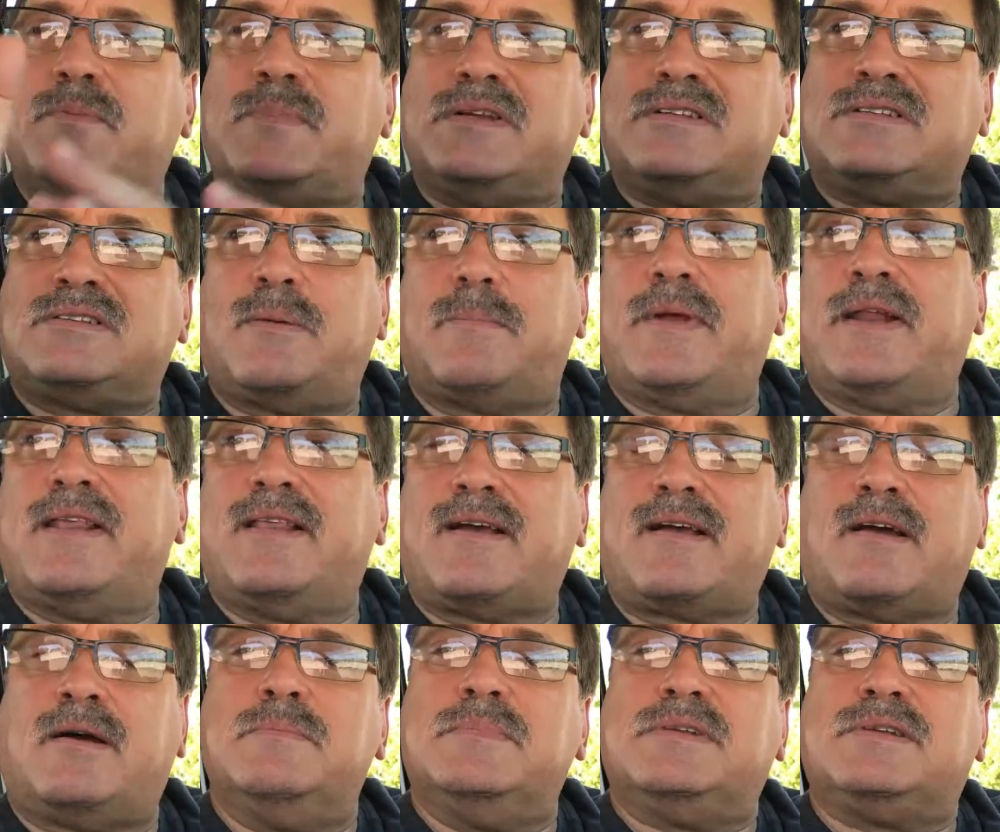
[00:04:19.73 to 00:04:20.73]
There'll be somebody
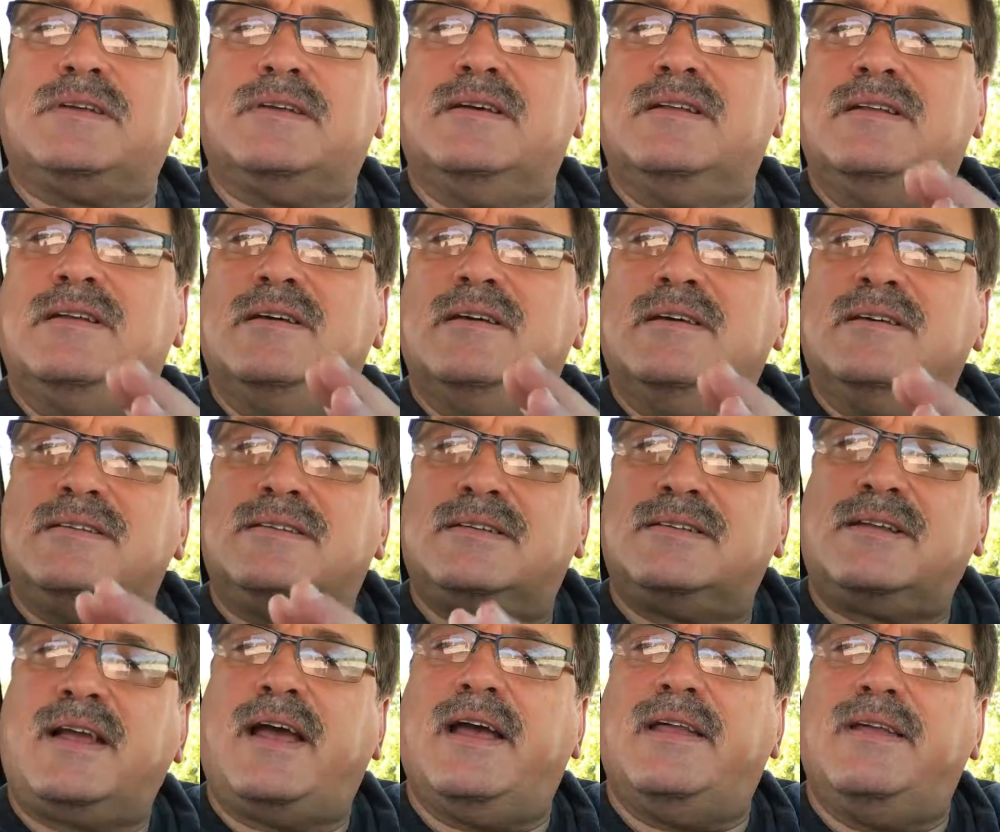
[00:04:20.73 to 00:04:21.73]
that comes in
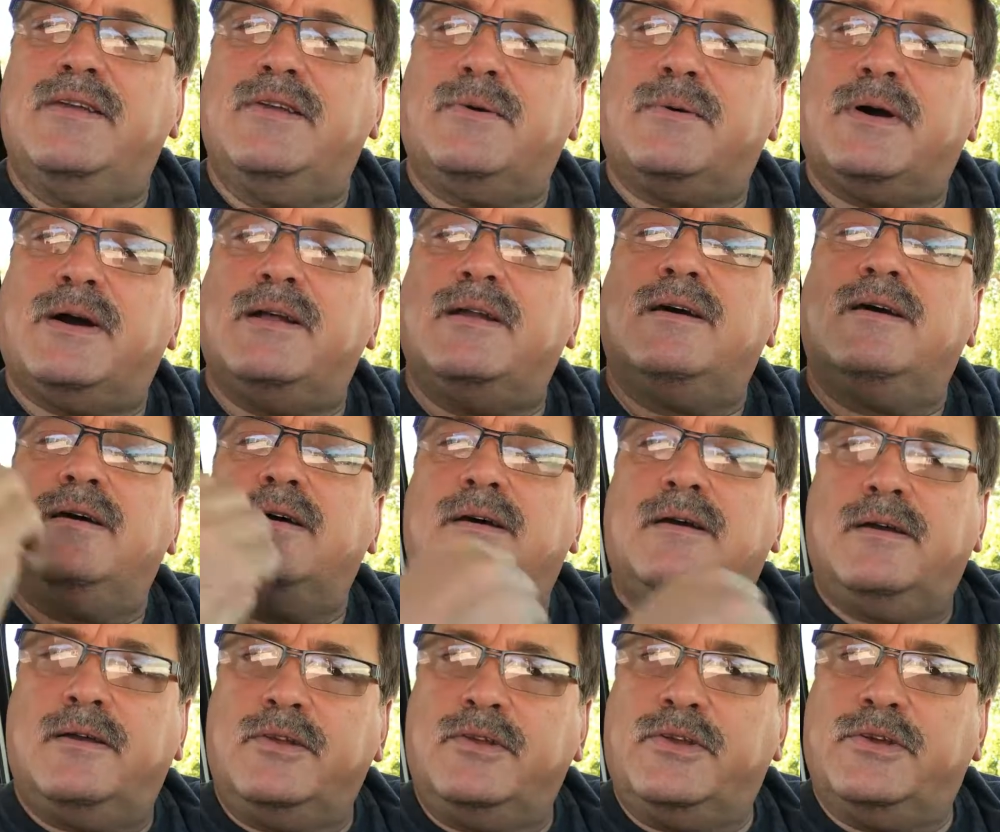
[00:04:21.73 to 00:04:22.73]
says, "Hey, you know what?
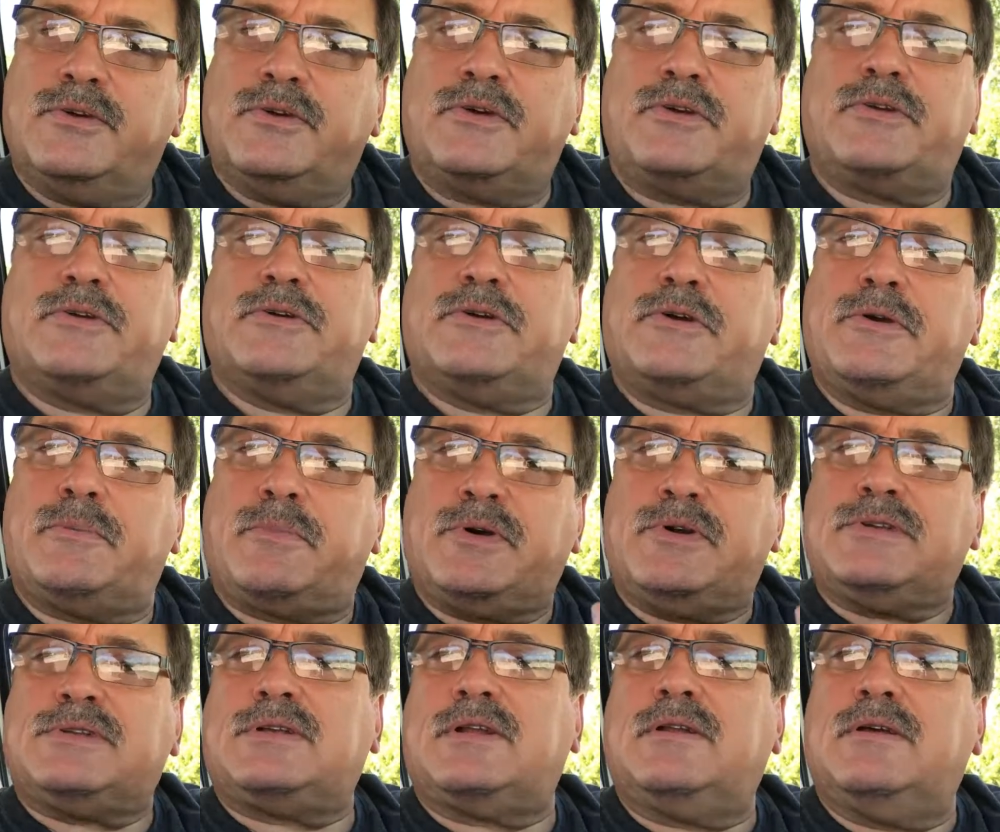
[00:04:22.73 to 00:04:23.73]
You're you're a good
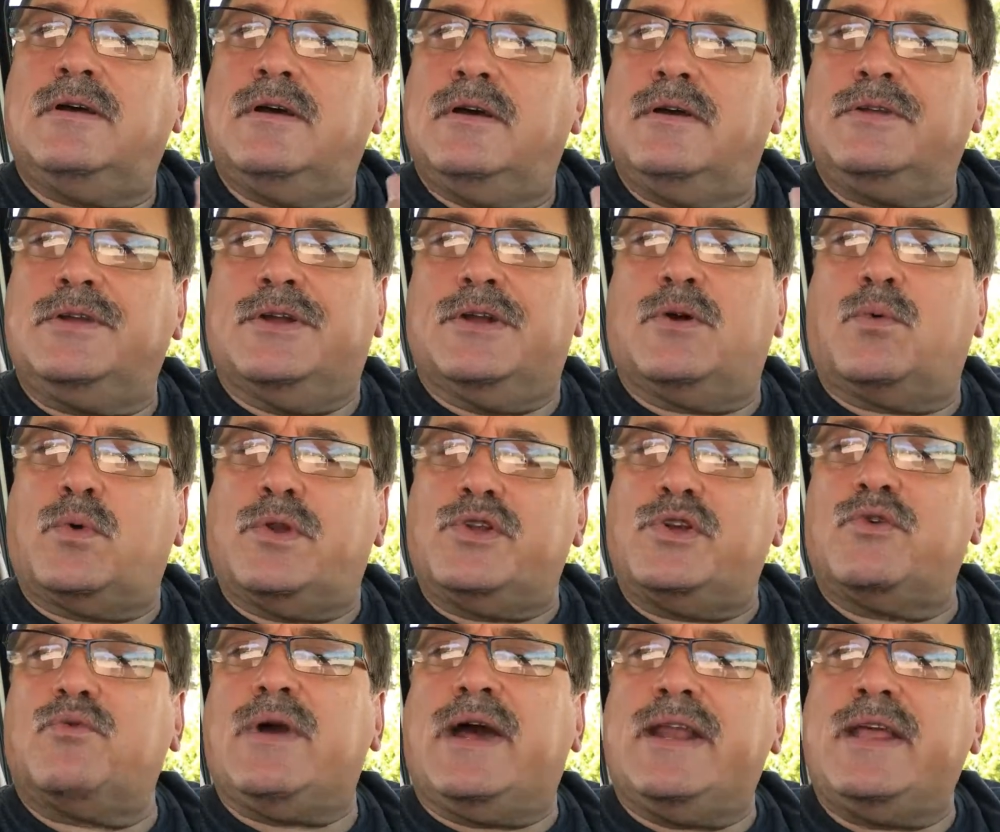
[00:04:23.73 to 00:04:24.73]
person." You know,
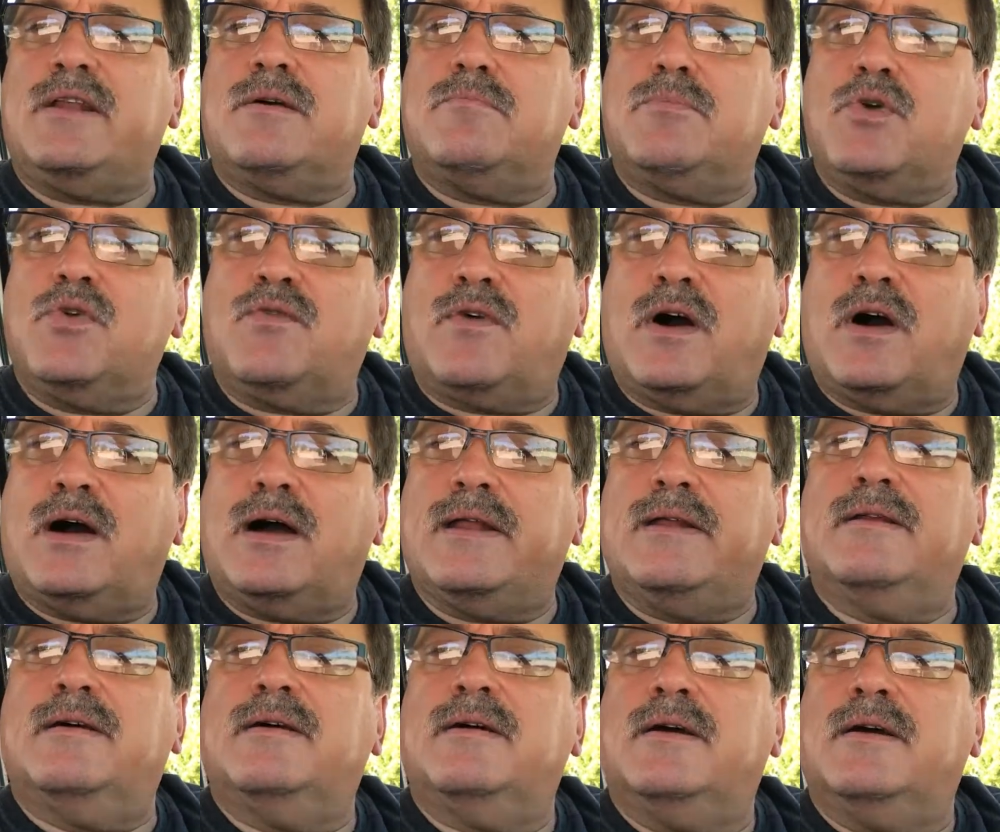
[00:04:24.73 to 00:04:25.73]
when you're ready to move
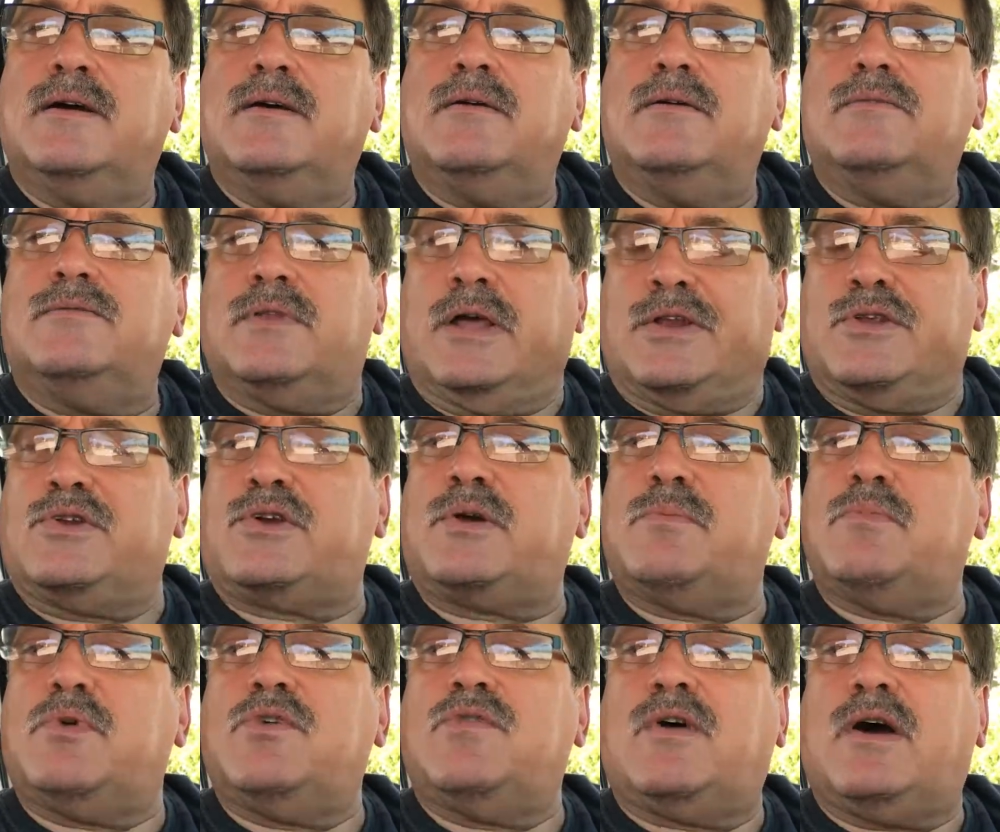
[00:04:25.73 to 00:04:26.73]
on, then you
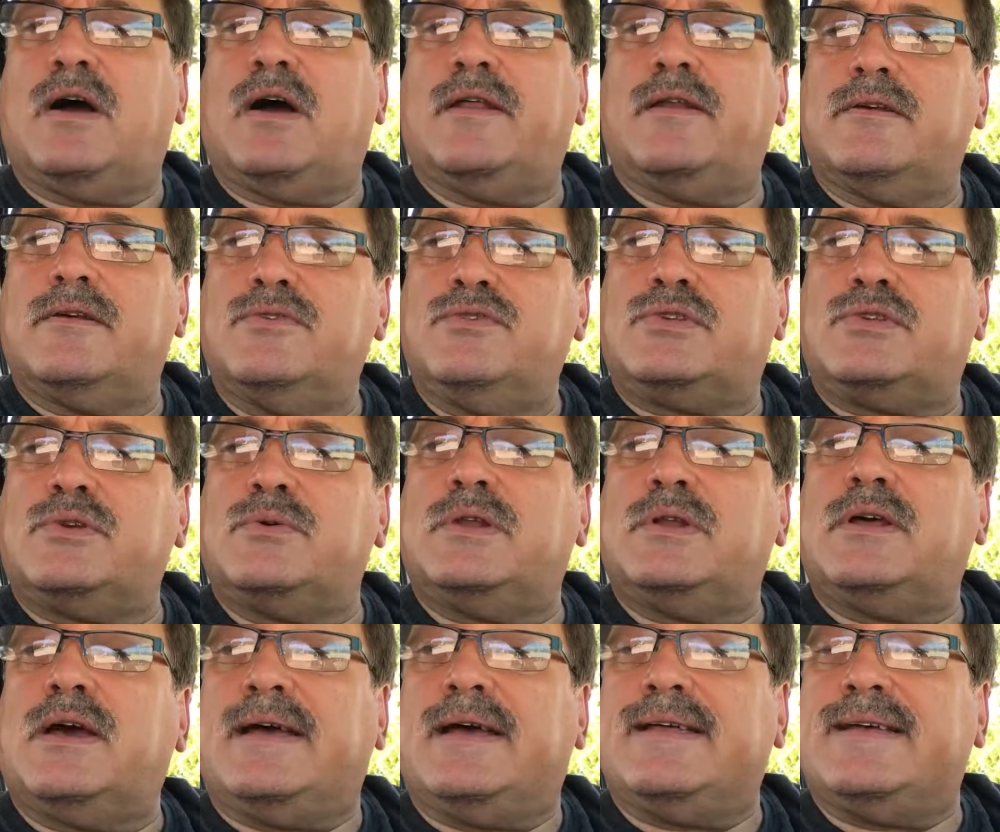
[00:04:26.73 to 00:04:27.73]
can move on.
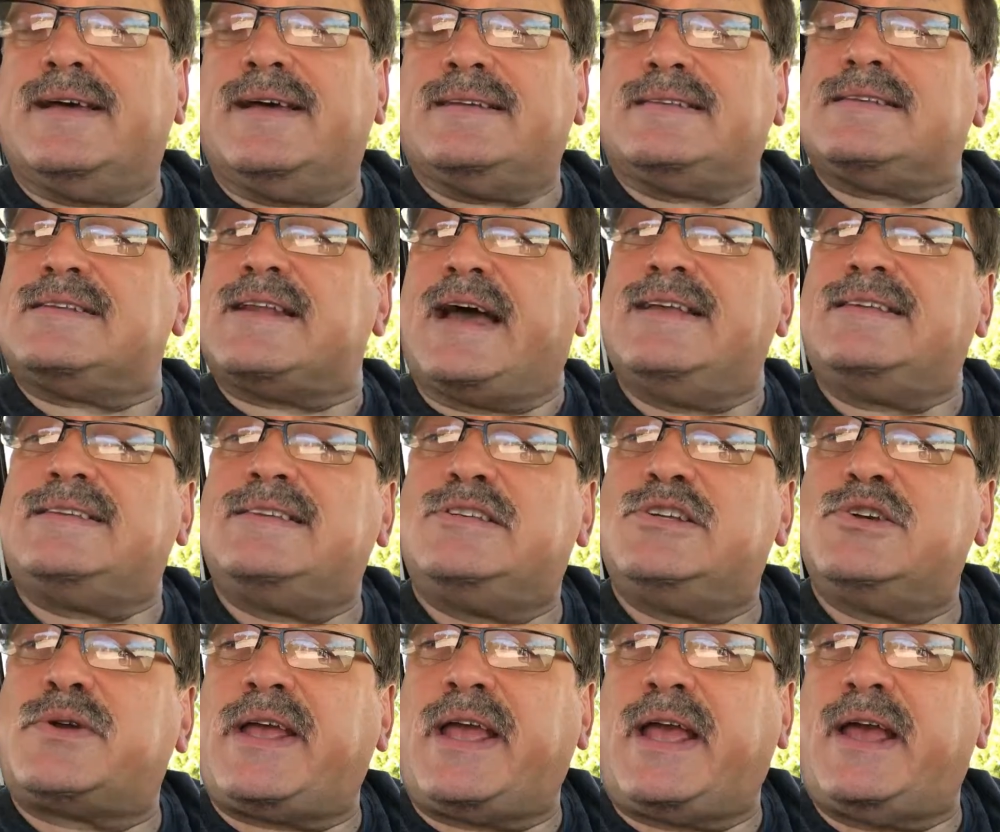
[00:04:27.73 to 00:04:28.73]
Do it as nice
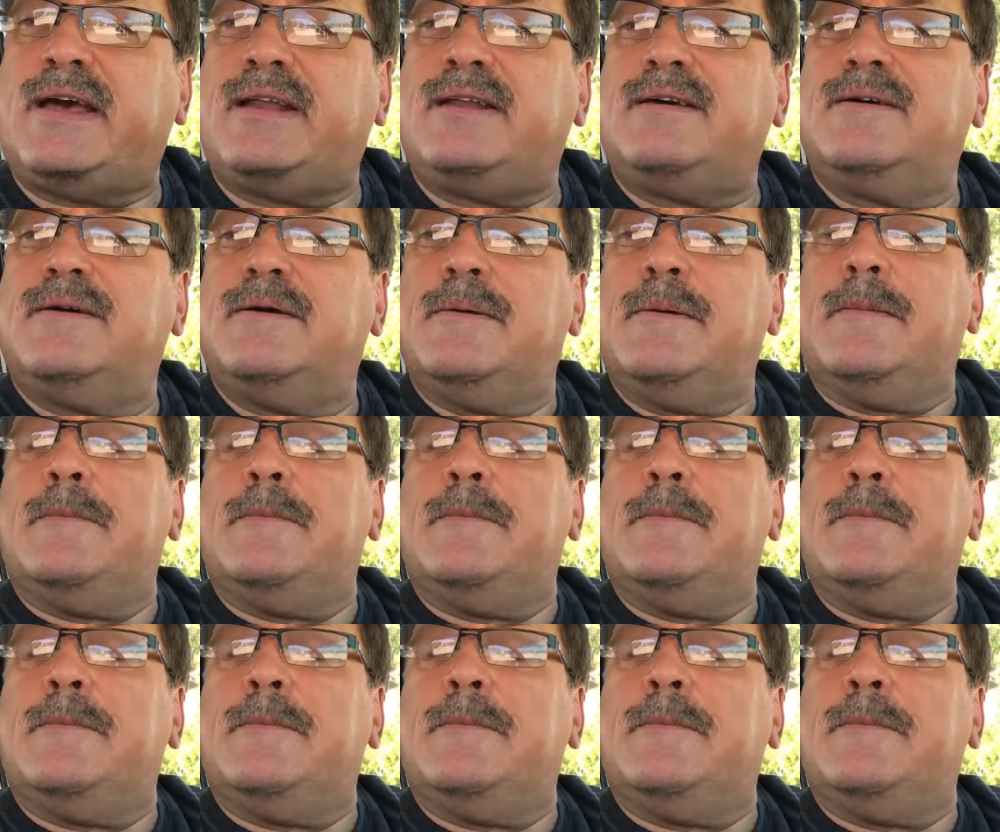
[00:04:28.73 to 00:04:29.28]
as you can.